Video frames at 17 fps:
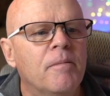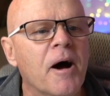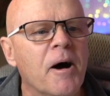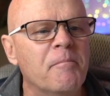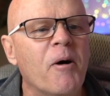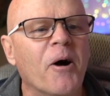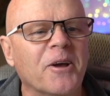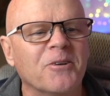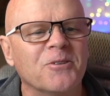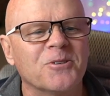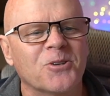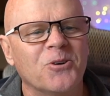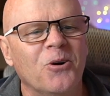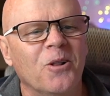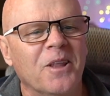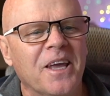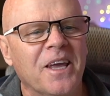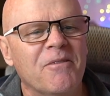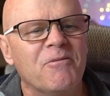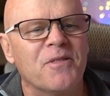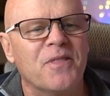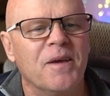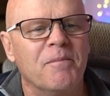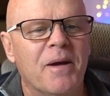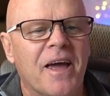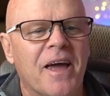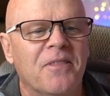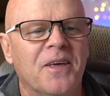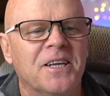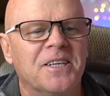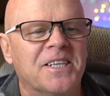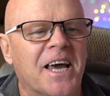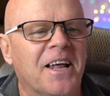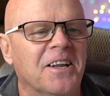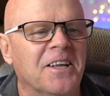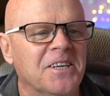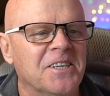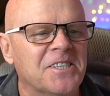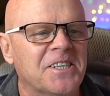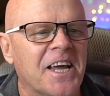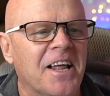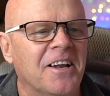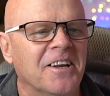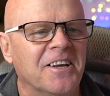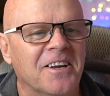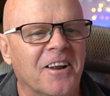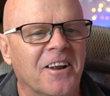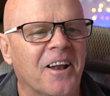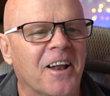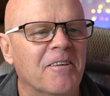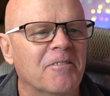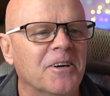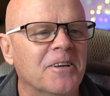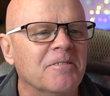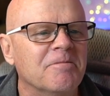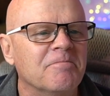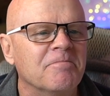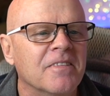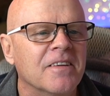Michael's called the everything man, the Italian stallion. I love it.